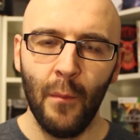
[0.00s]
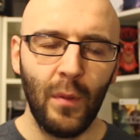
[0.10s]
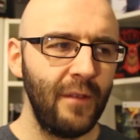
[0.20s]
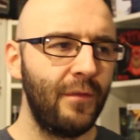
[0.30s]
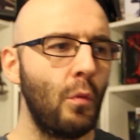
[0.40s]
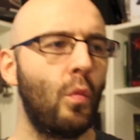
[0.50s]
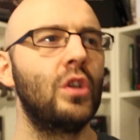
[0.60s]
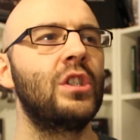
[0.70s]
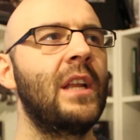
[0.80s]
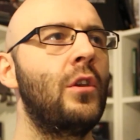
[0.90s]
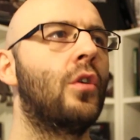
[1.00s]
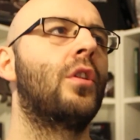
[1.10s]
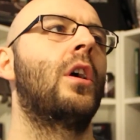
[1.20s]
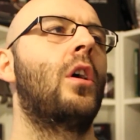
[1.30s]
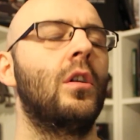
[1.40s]
But if there was
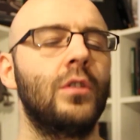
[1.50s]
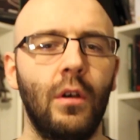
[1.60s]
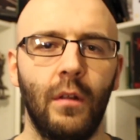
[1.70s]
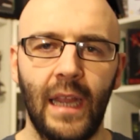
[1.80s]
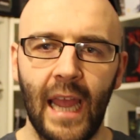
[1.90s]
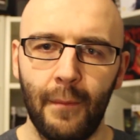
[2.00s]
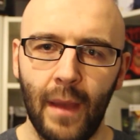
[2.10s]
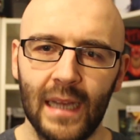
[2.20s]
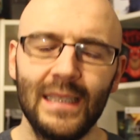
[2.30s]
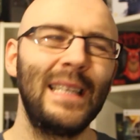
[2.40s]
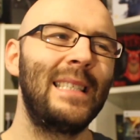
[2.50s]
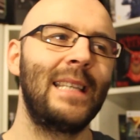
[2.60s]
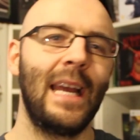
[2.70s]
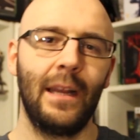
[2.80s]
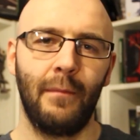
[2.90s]
another console that came out, say
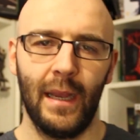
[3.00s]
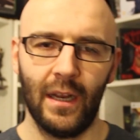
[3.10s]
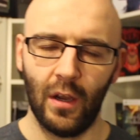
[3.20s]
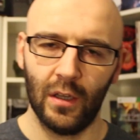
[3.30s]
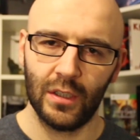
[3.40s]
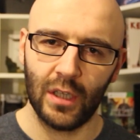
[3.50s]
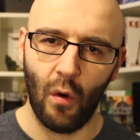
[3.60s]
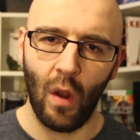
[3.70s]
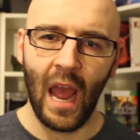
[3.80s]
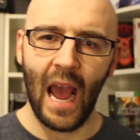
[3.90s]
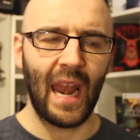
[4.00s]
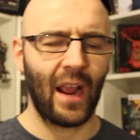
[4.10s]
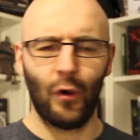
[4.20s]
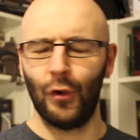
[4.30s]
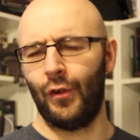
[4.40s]
Sega made a console and I
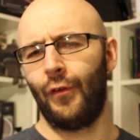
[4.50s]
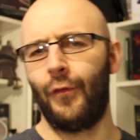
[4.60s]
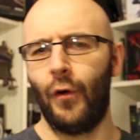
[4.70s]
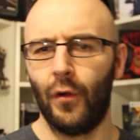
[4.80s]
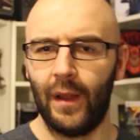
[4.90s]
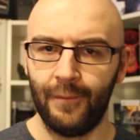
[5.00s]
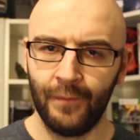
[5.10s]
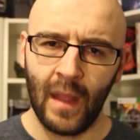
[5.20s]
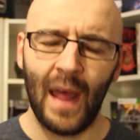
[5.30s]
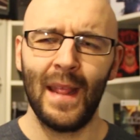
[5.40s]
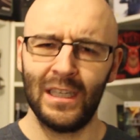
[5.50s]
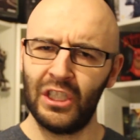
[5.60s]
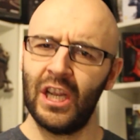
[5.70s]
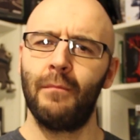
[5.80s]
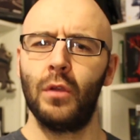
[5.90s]
couldn't afford it, and then
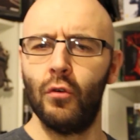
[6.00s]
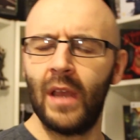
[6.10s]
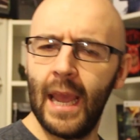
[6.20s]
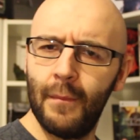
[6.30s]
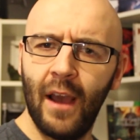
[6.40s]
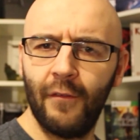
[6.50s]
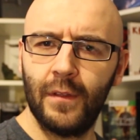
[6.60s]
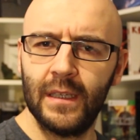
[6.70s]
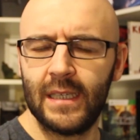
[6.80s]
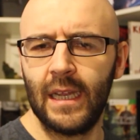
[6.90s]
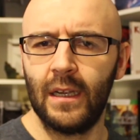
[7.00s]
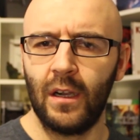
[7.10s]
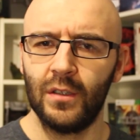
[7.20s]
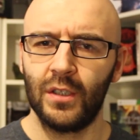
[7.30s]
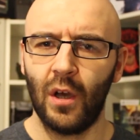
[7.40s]
Shenmue came out for the Sega
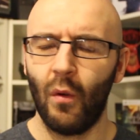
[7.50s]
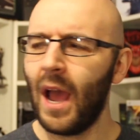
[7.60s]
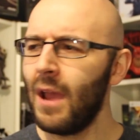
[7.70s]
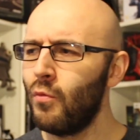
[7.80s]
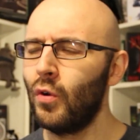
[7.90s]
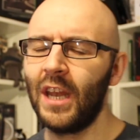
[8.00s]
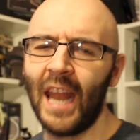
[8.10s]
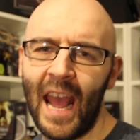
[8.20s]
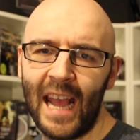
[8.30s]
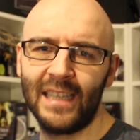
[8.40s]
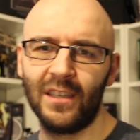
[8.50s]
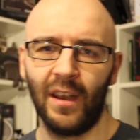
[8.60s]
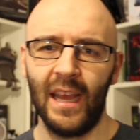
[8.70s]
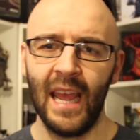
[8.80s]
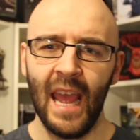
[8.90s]
console, I wouldn't hate
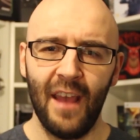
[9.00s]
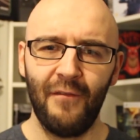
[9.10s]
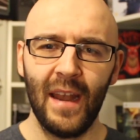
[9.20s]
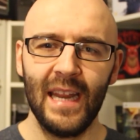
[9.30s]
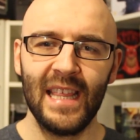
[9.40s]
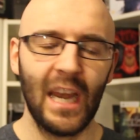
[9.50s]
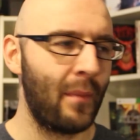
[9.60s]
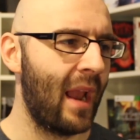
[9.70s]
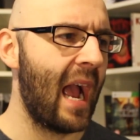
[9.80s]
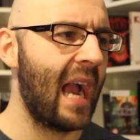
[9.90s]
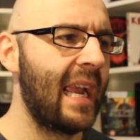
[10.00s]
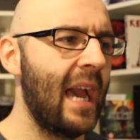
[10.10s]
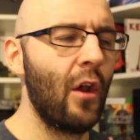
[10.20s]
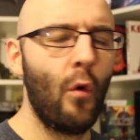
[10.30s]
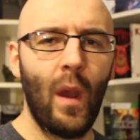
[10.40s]
on it. If anything, I'd be like, I
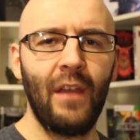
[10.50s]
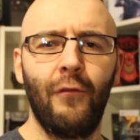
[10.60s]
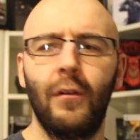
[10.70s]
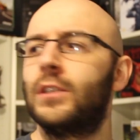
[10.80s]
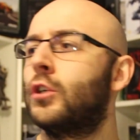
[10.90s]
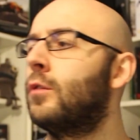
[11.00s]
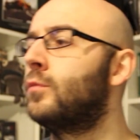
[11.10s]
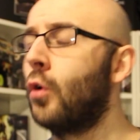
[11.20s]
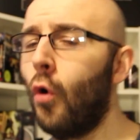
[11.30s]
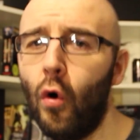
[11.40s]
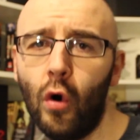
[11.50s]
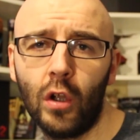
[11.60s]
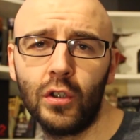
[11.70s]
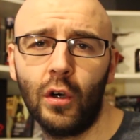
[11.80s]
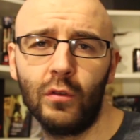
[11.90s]
cannot wait for it to come to all
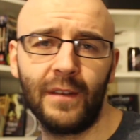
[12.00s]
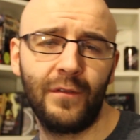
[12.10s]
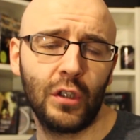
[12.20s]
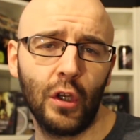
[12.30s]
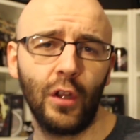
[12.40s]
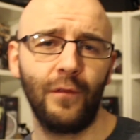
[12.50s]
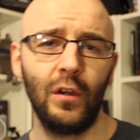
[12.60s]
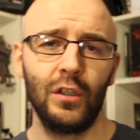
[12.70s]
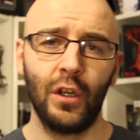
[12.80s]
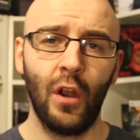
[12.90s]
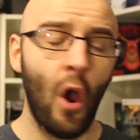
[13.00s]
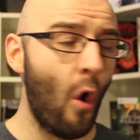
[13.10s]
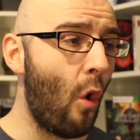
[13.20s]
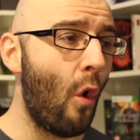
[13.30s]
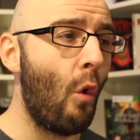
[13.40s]
consoles if there's another version,
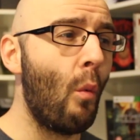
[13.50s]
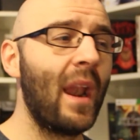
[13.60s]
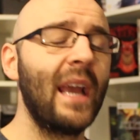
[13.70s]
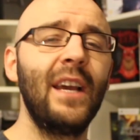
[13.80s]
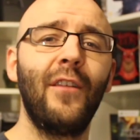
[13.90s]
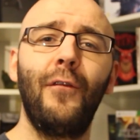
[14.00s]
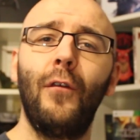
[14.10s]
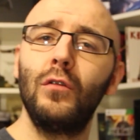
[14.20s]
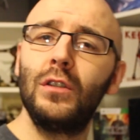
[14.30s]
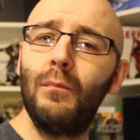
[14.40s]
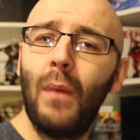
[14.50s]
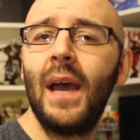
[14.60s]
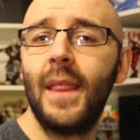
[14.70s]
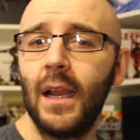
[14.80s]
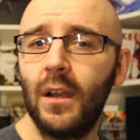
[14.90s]
or when I can afford to
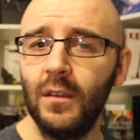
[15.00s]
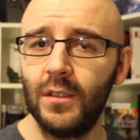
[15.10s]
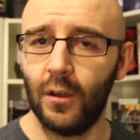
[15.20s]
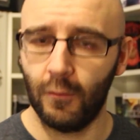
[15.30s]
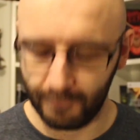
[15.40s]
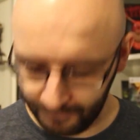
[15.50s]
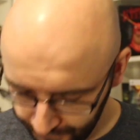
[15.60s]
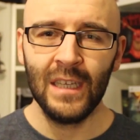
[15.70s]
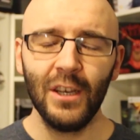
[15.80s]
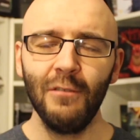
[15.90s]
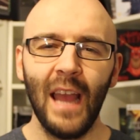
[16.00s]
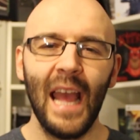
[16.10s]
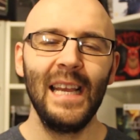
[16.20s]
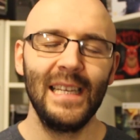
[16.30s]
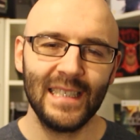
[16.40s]
buy that console. So
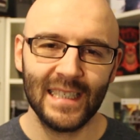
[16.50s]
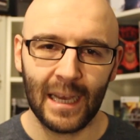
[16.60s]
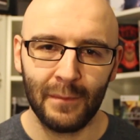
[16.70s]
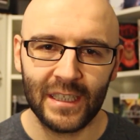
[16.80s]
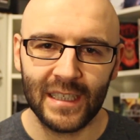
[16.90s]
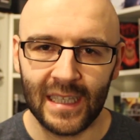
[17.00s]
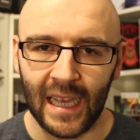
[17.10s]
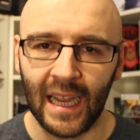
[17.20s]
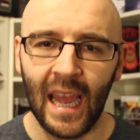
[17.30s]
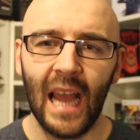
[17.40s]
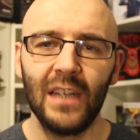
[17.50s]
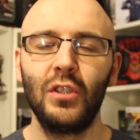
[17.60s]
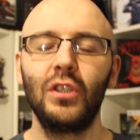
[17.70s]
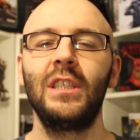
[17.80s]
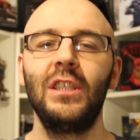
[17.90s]
hate is a damaging thing, and
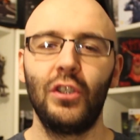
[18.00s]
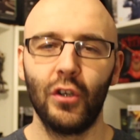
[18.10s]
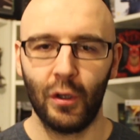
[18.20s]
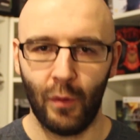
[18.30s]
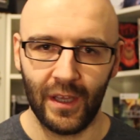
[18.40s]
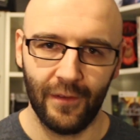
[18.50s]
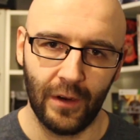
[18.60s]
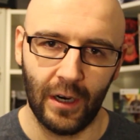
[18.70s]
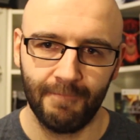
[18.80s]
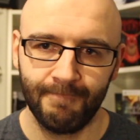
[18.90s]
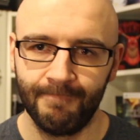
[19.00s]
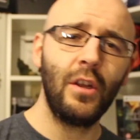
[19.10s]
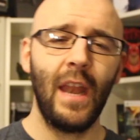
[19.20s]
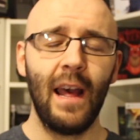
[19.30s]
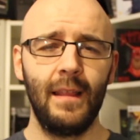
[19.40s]
just enjoy what you've got.
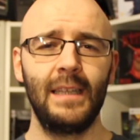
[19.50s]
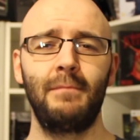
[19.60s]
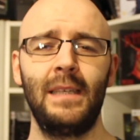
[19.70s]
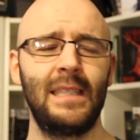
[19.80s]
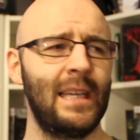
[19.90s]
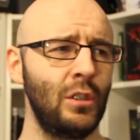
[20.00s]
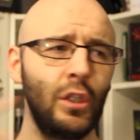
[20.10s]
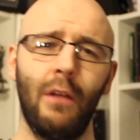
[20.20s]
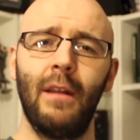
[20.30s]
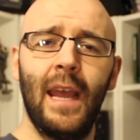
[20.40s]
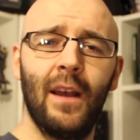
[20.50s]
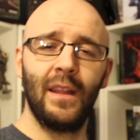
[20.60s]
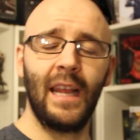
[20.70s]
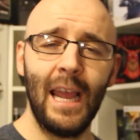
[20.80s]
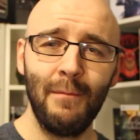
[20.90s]
So now there's me saying don't on
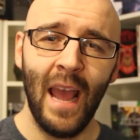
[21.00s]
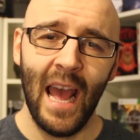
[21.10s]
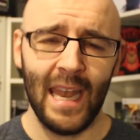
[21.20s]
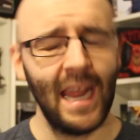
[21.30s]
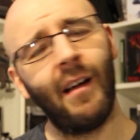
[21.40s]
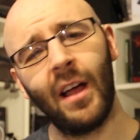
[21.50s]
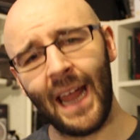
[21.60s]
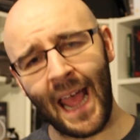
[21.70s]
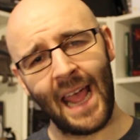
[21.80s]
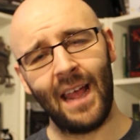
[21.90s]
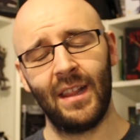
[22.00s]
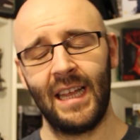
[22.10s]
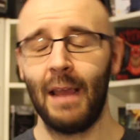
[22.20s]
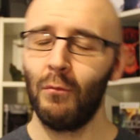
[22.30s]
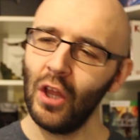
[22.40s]
the game, and now I'm going to hate on the
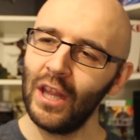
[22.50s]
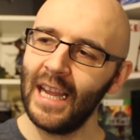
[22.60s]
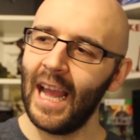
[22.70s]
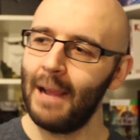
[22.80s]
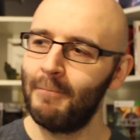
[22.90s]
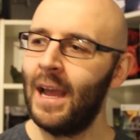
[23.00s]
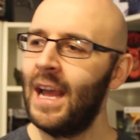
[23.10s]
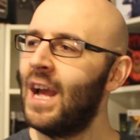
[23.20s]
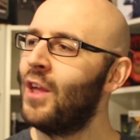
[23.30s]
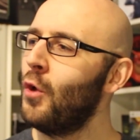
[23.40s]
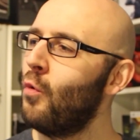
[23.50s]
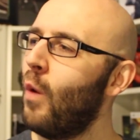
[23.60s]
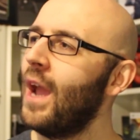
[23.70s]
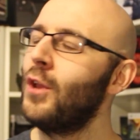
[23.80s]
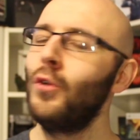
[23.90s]
game. Well, not the game, the
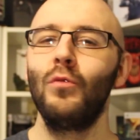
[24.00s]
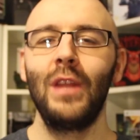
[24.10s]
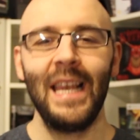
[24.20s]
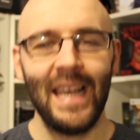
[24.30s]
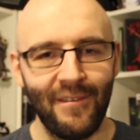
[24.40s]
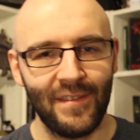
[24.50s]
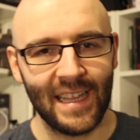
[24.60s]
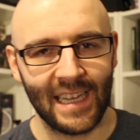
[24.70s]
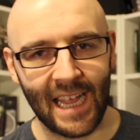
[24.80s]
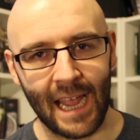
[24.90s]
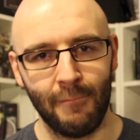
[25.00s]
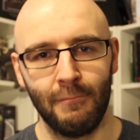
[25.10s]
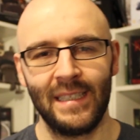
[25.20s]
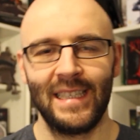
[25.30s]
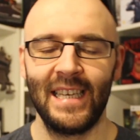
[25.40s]
way you deliver the
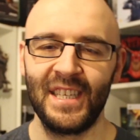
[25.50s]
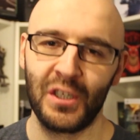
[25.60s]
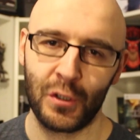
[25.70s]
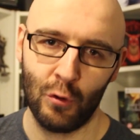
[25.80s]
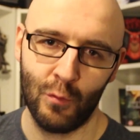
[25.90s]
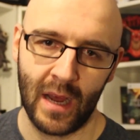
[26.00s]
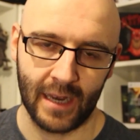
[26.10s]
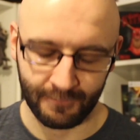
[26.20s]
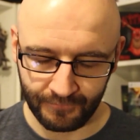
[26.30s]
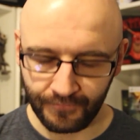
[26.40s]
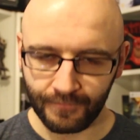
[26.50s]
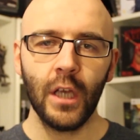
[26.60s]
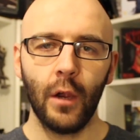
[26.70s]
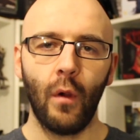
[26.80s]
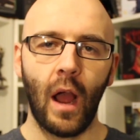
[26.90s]
game, Mr. Digital Man.
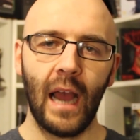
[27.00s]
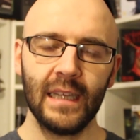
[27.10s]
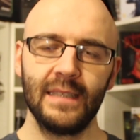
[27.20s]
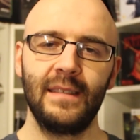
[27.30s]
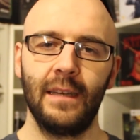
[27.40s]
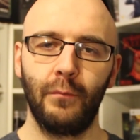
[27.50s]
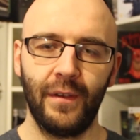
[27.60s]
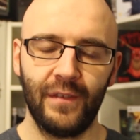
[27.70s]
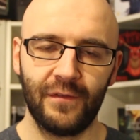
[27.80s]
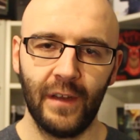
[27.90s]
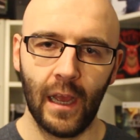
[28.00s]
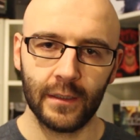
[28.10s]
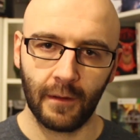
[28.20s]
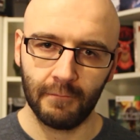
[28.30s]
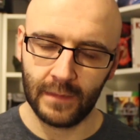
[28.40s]
So, as I said in previous
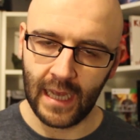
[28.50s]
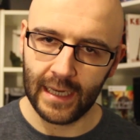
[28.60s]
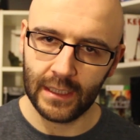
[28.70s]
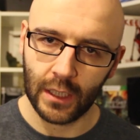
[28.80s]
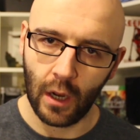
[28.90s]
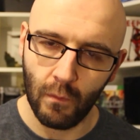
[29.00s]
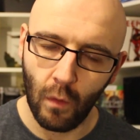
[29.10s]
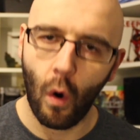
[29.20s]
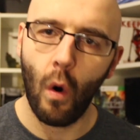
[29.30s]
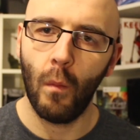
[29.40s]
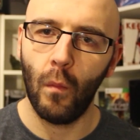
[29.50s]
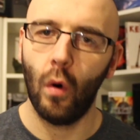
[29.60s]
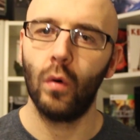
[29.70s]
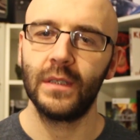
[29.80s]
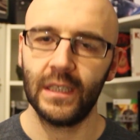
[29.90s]
videos, I'm tending to go more and
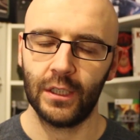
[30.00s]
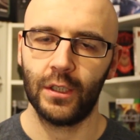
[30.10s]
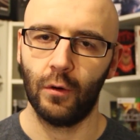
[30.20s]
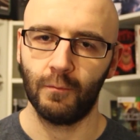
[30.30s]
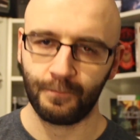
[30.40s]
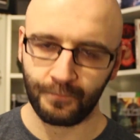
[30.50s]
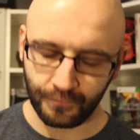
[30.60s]
more digital.